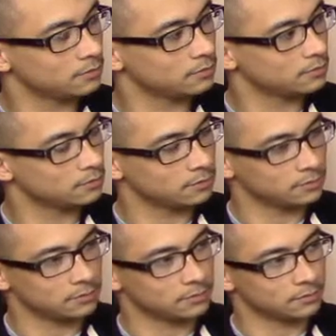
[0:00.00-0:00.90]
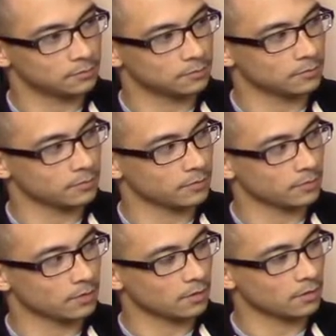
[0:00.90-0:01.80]

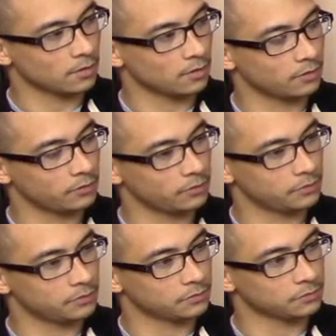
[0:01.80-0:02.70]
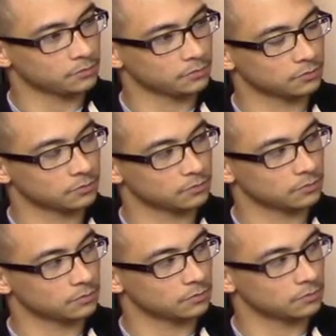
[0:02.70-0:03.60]

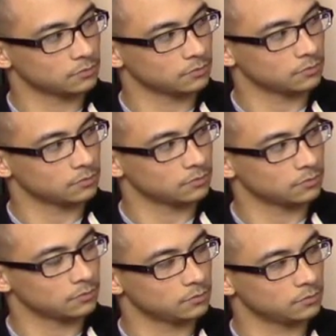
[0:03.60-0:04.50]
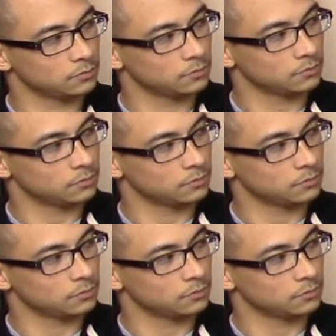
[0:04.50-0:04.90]
The person shown says nothing.